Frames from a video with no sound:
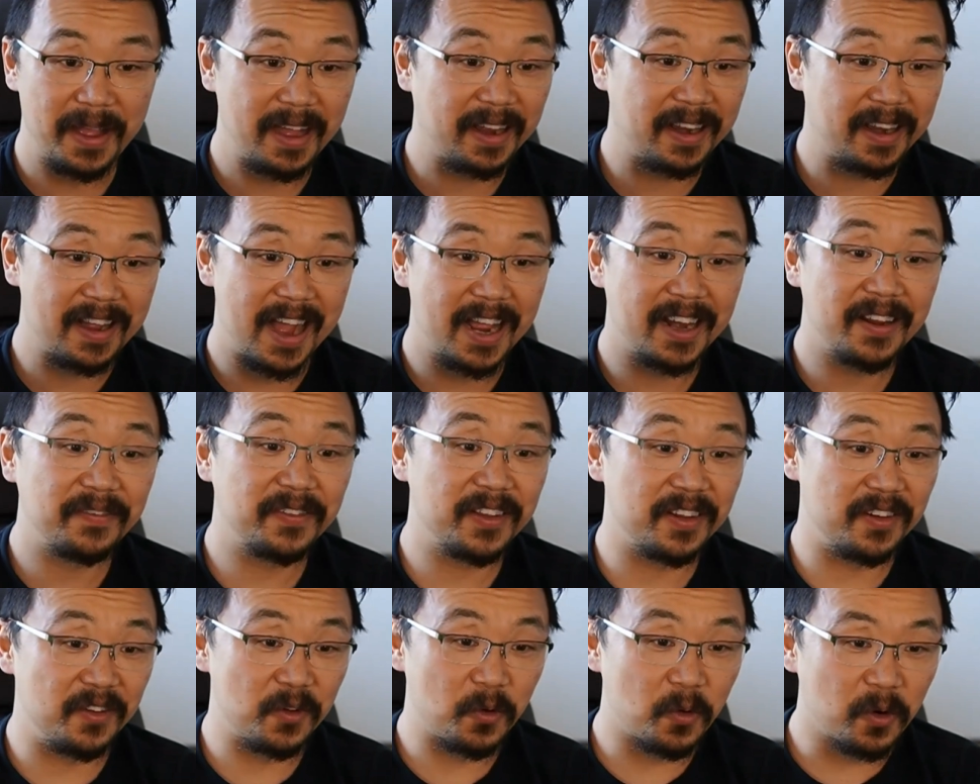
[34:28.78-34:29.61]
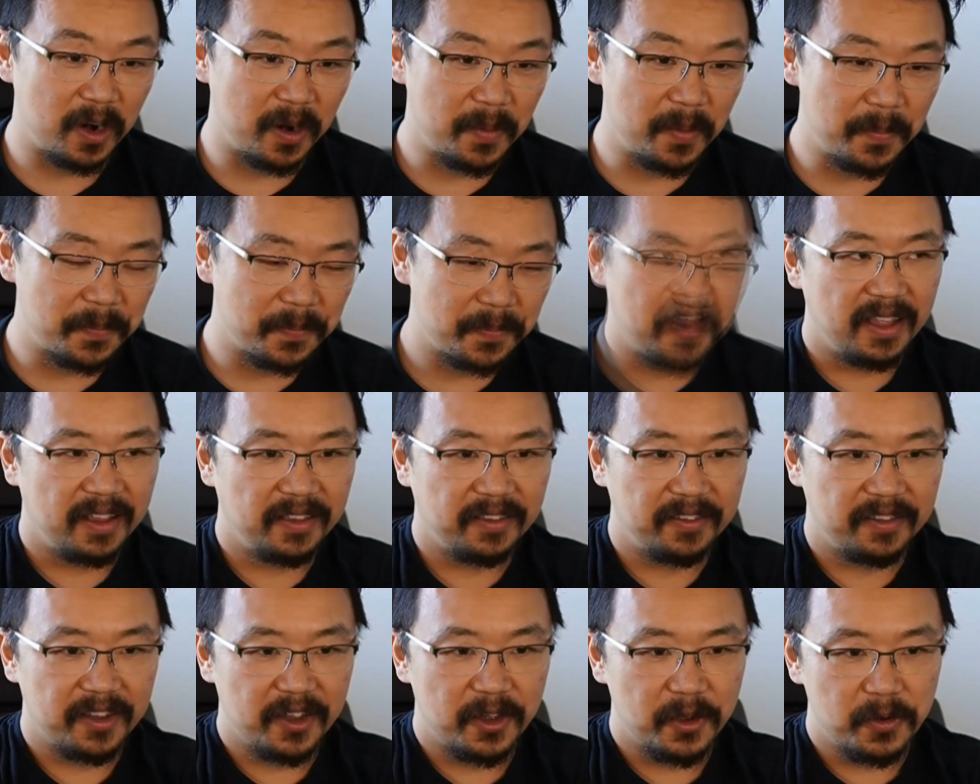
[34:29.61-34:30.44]
kind of the norm.
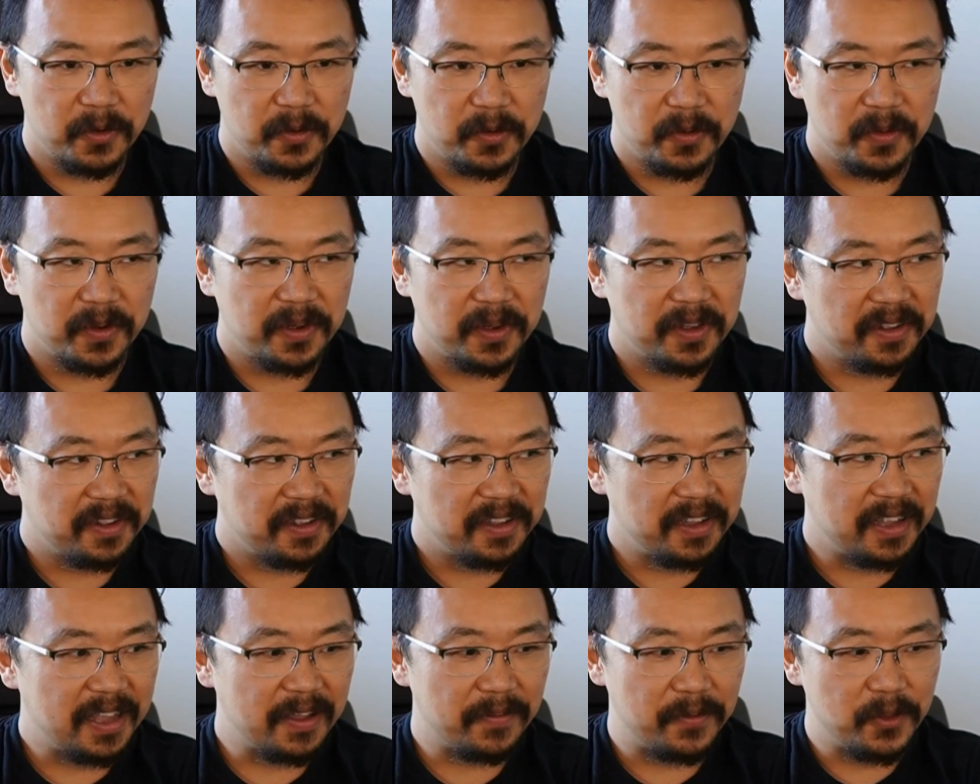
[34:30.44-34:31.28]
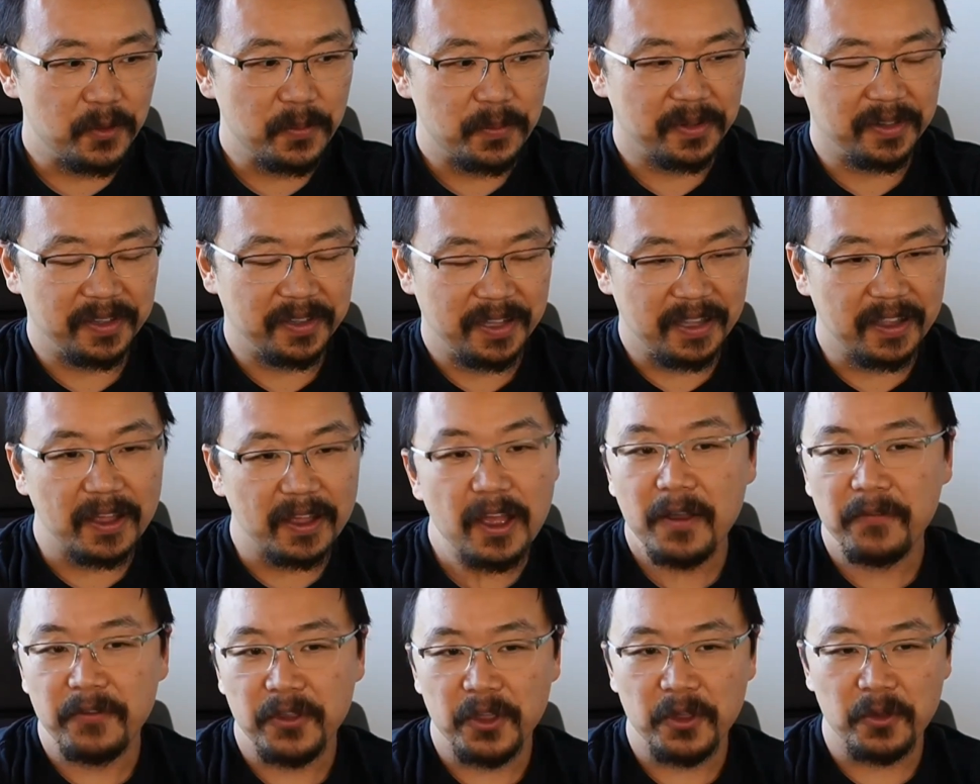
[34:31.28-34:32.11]
And so
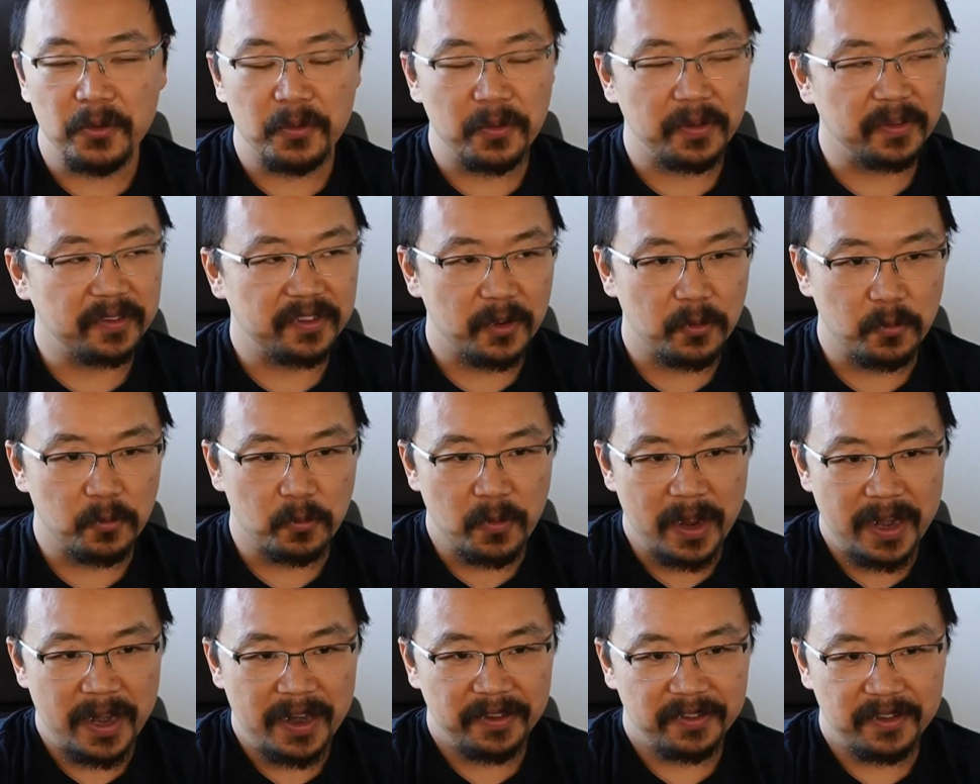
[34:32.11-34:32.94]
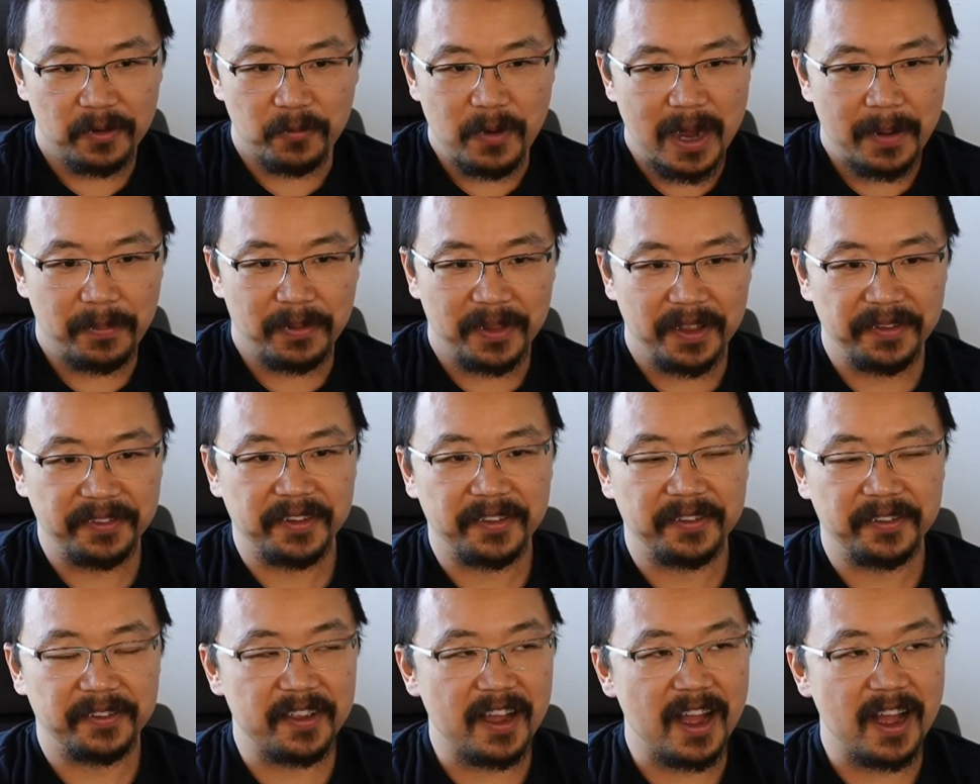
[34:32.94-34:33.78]
so when is the right place
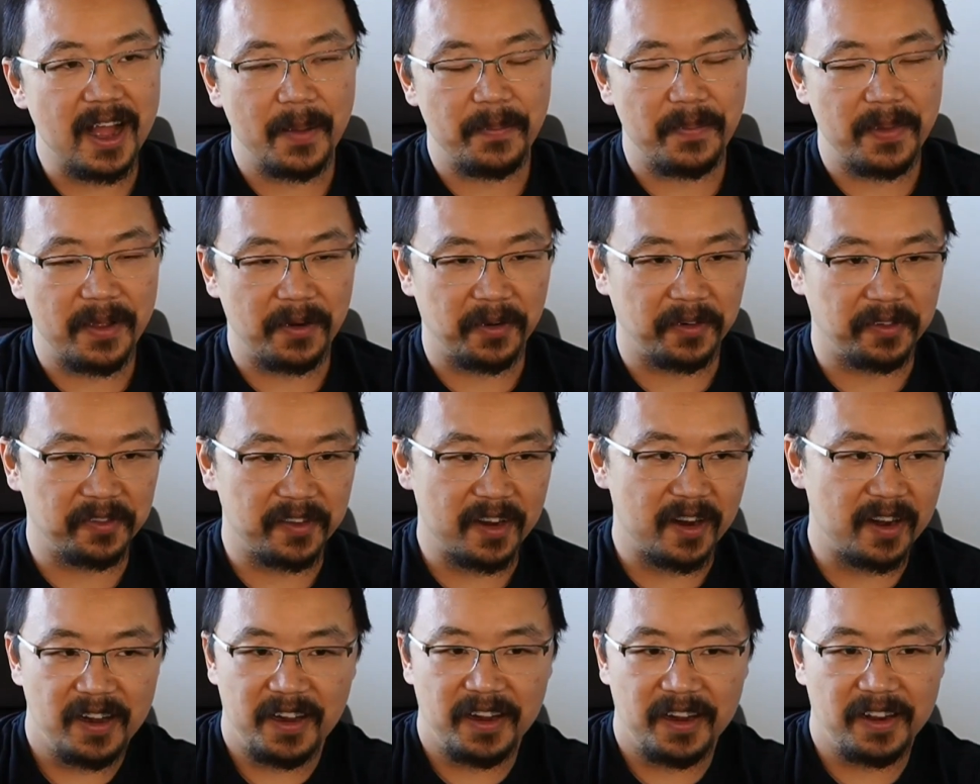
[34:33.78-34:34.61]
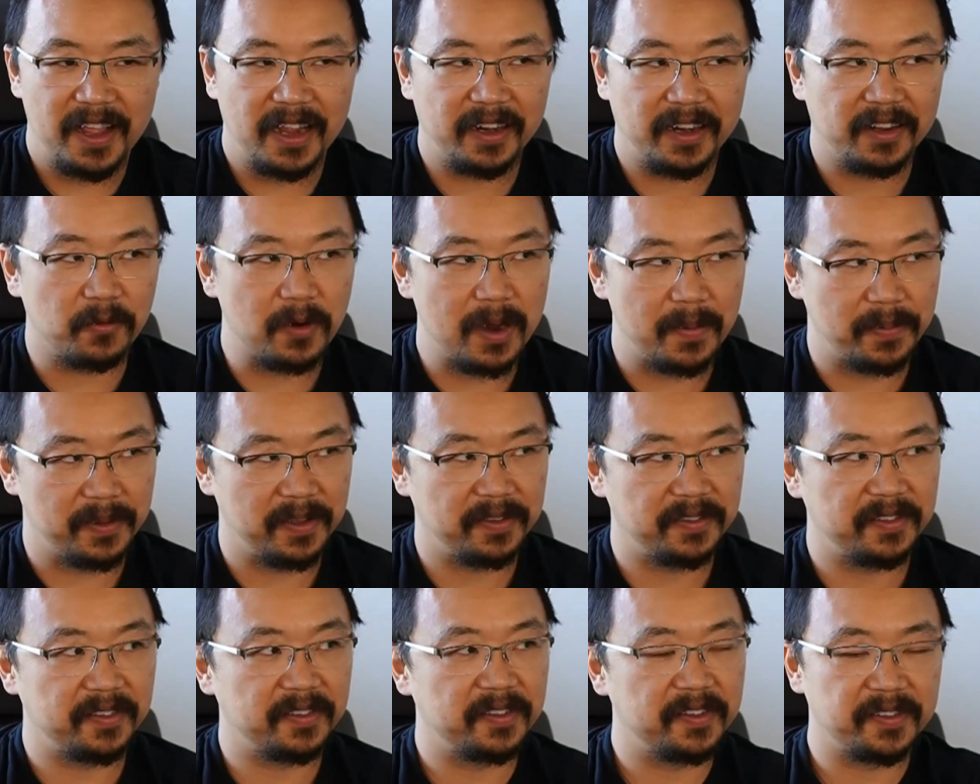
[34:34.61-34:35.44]
to stop or start? Like the right
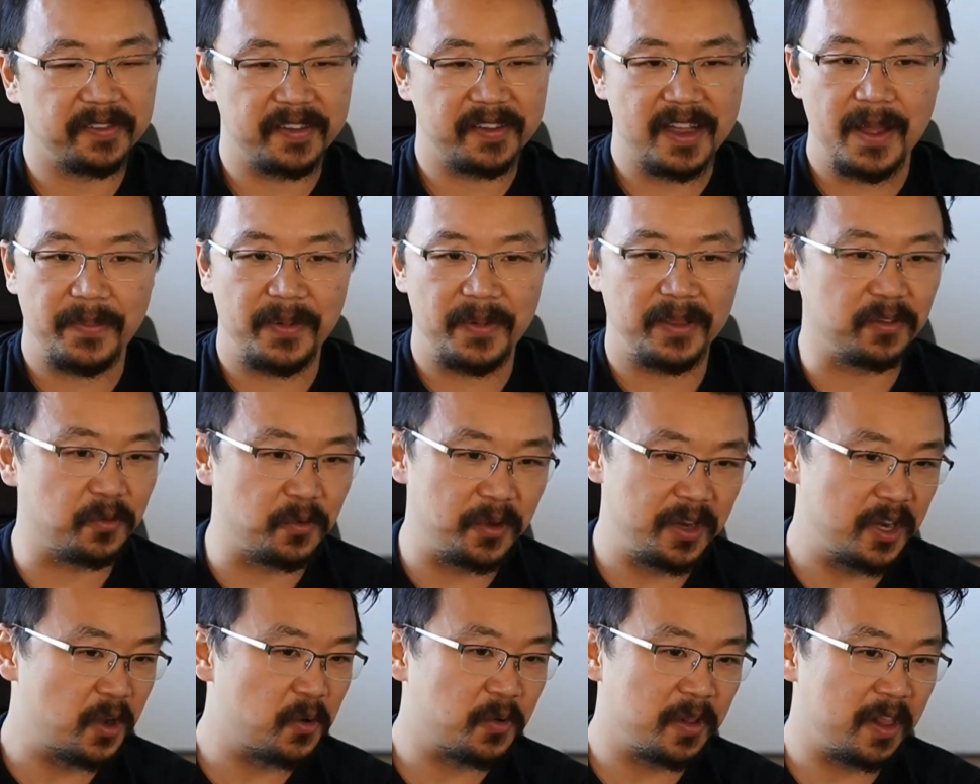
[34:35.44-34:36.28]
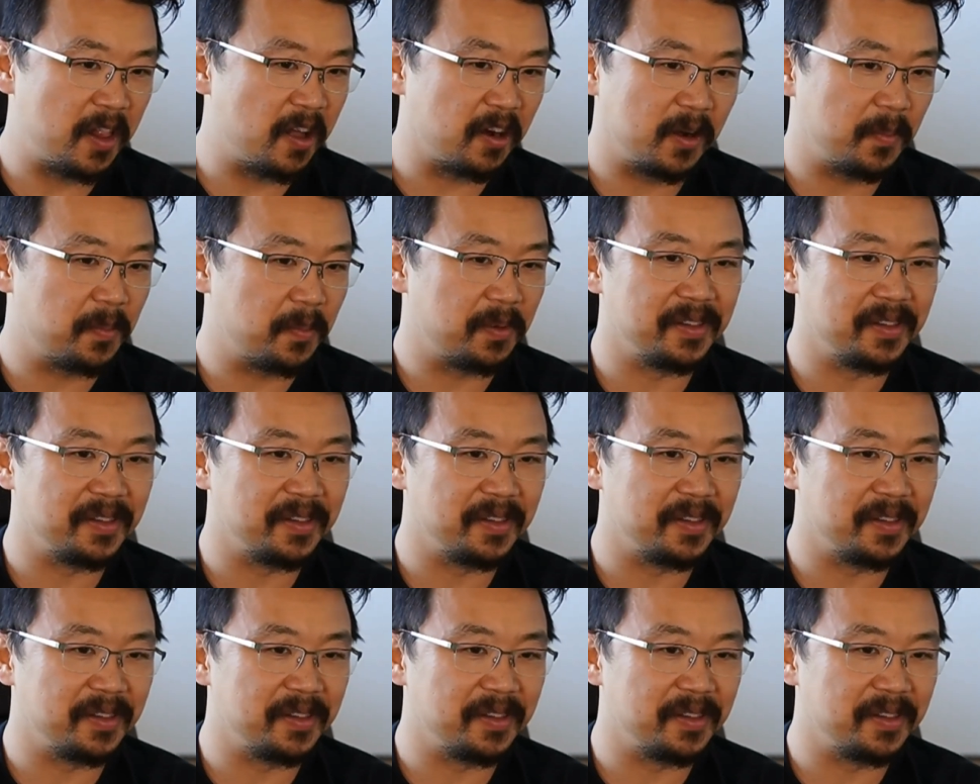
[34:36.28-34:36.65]
place to stop is we no longer